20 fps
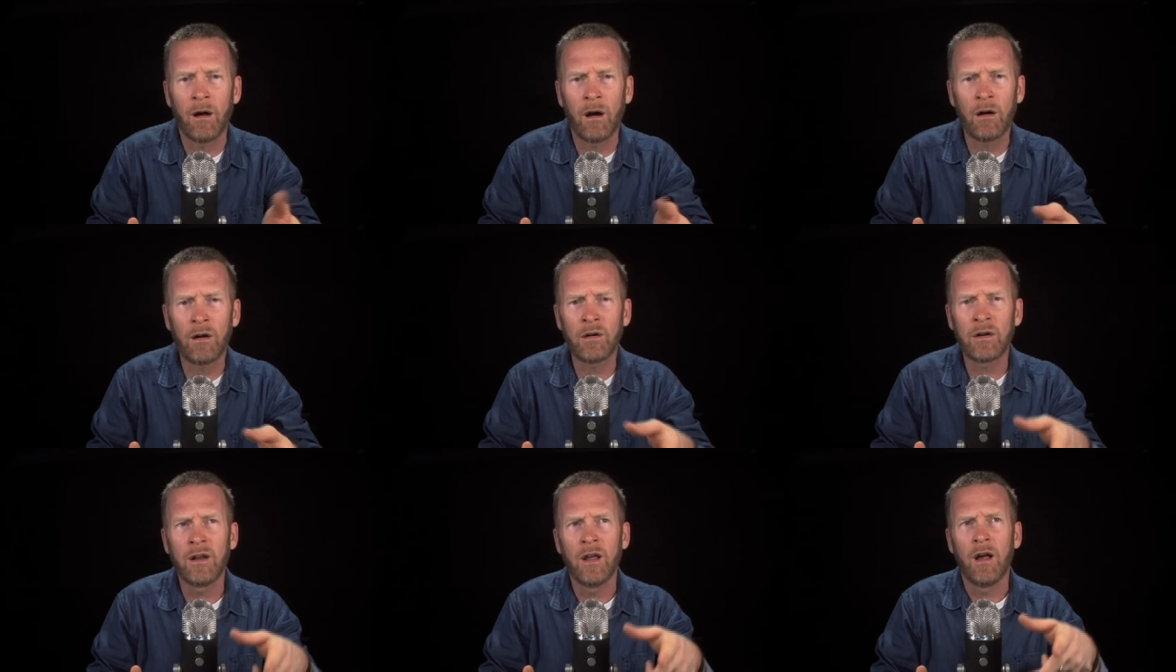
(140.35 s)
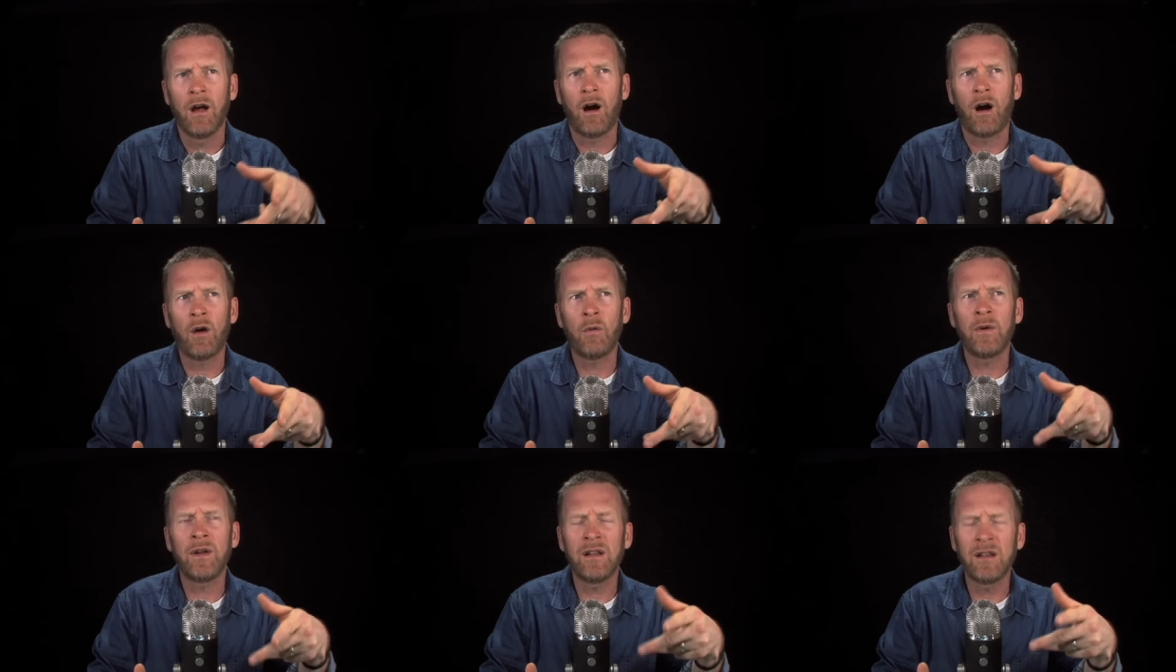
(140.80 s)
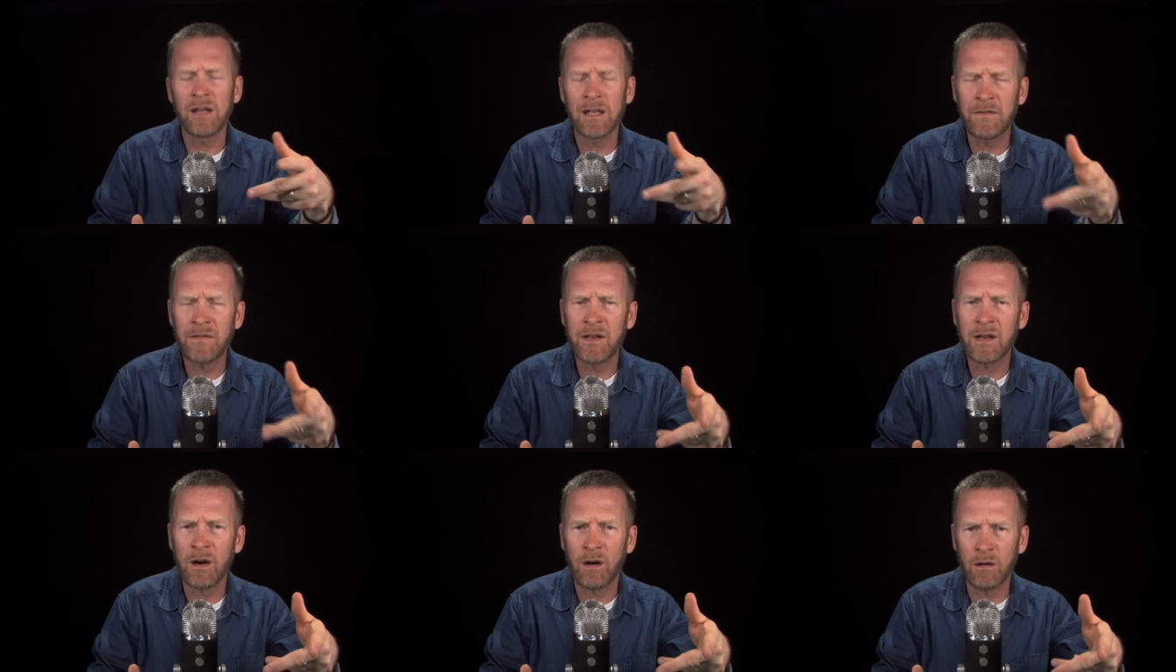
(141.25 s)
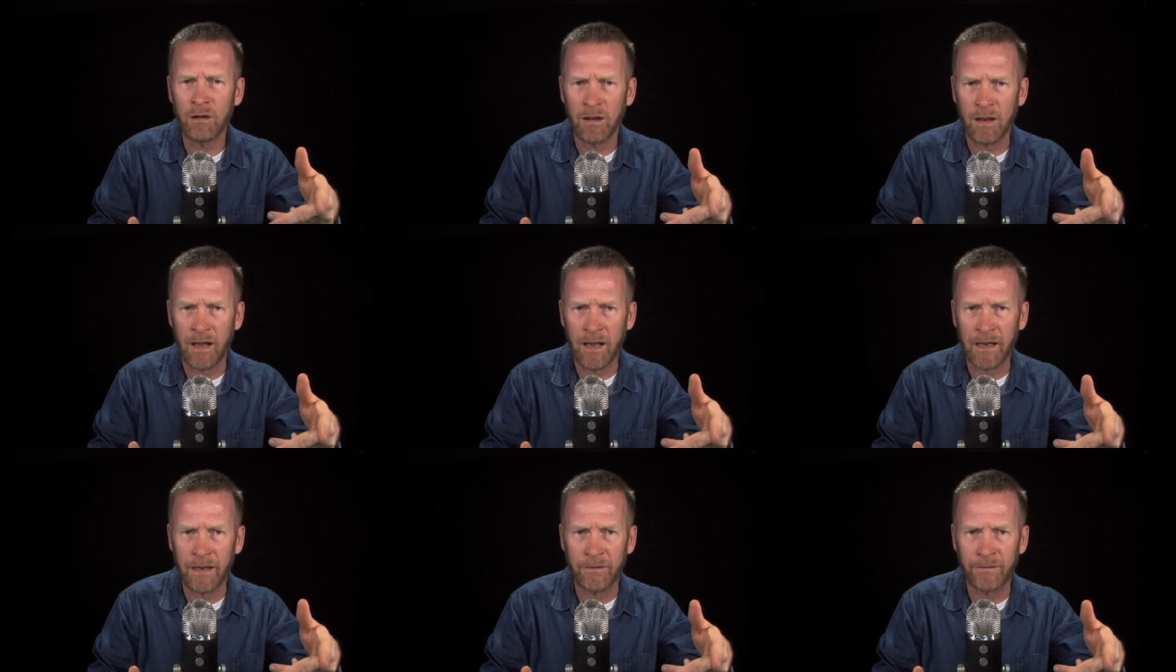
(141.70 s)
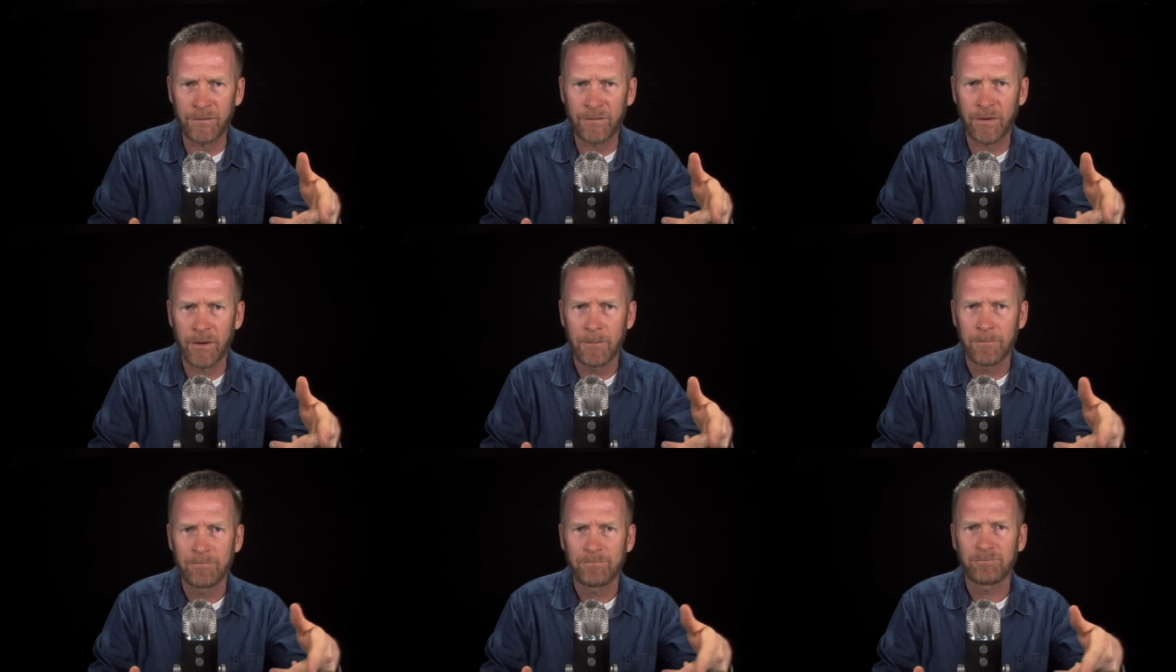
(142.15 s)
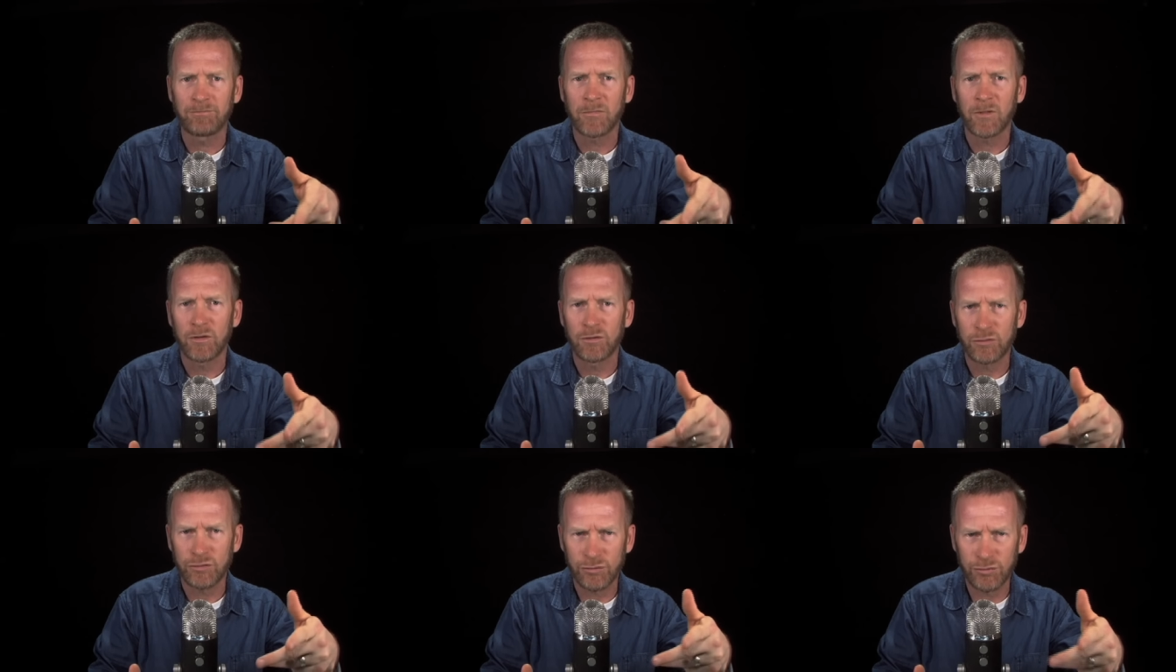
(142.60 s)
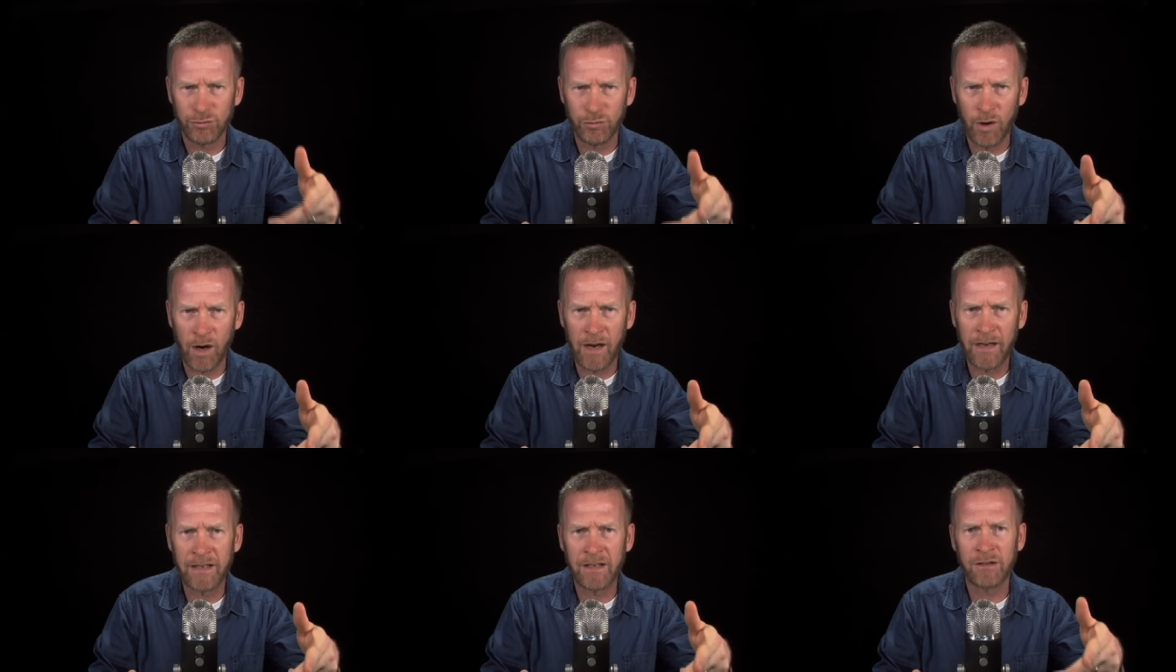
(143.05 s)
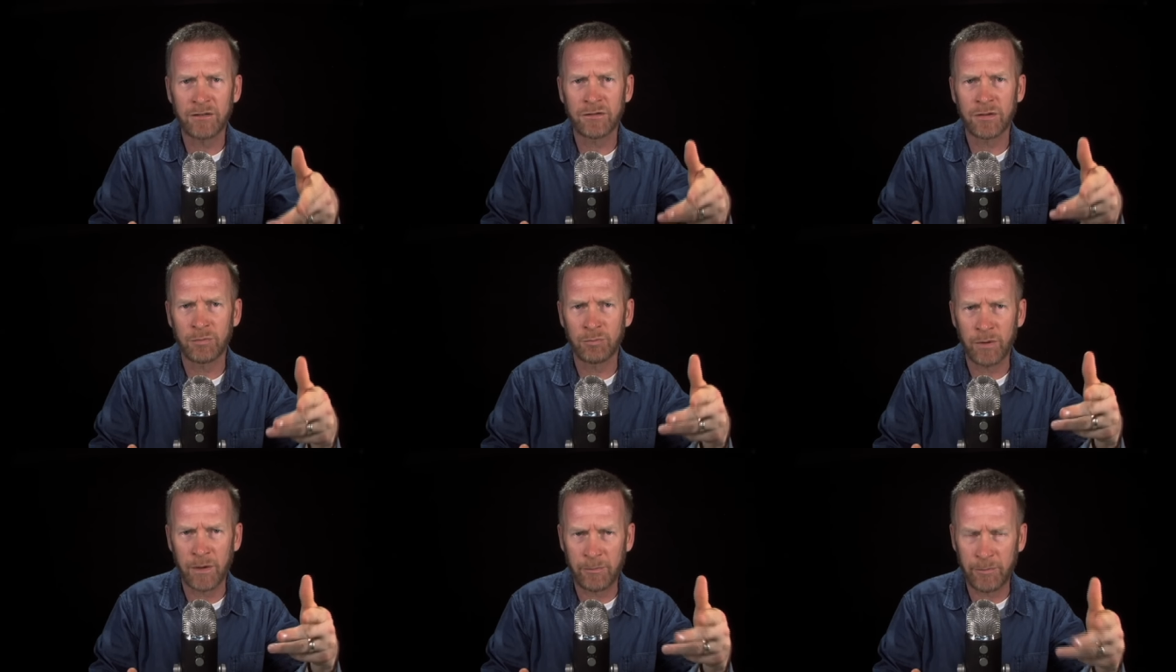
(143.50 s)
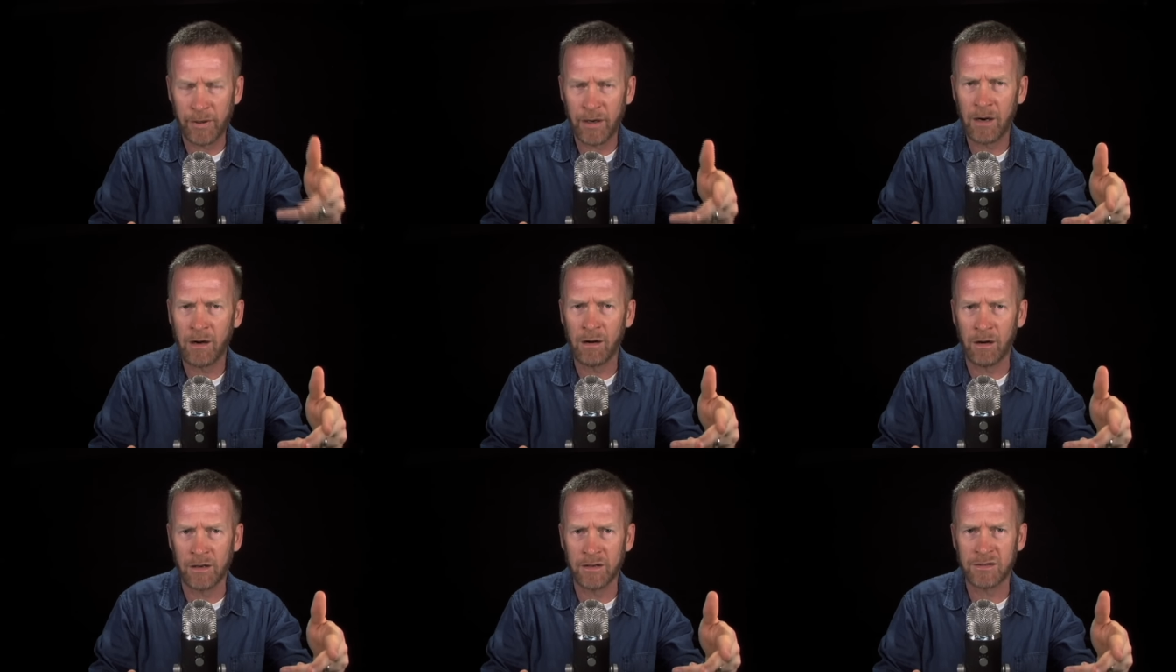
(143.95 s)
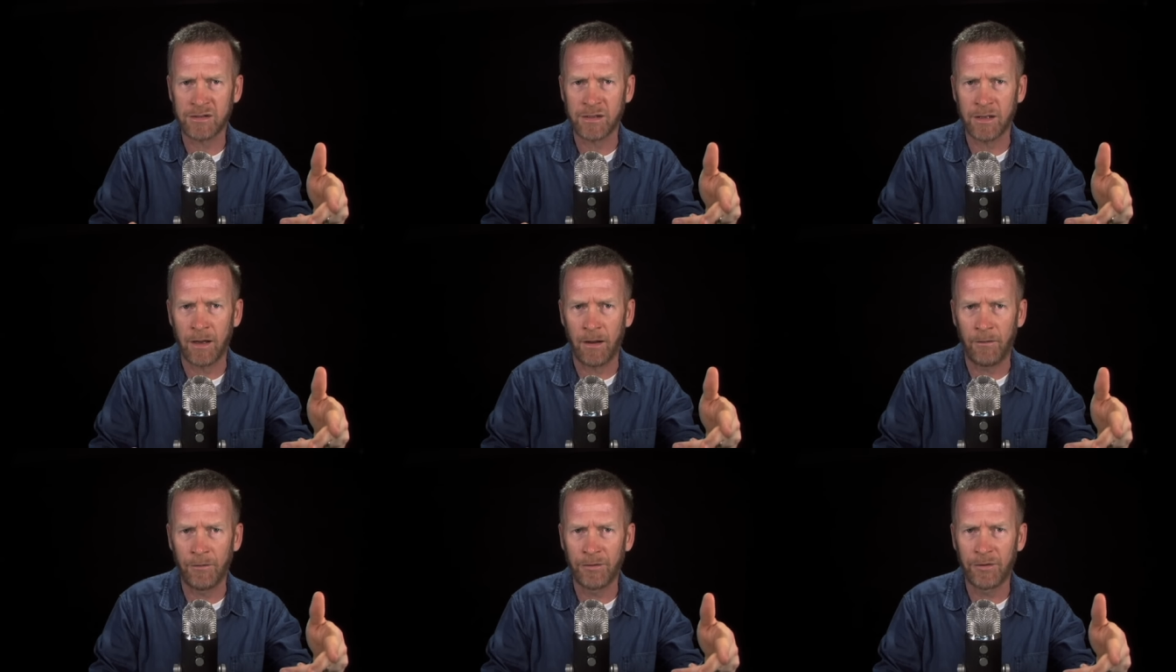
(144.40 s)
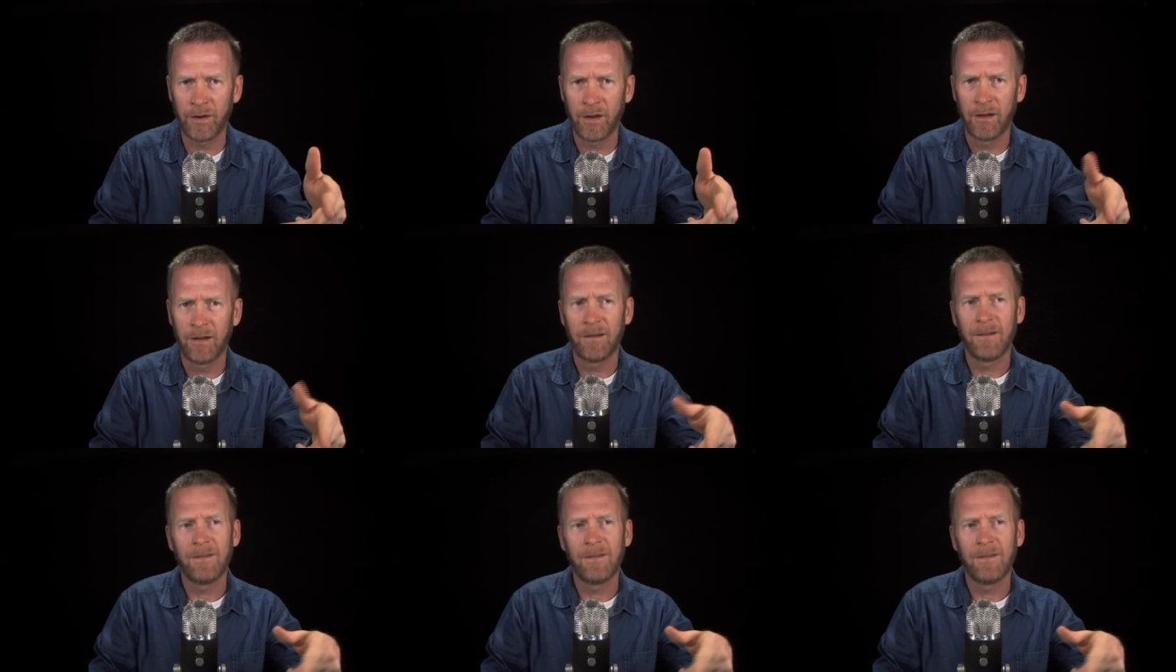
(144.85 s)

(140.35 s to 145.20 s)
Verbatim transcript: Are, are we living our life trying to prepare ourselves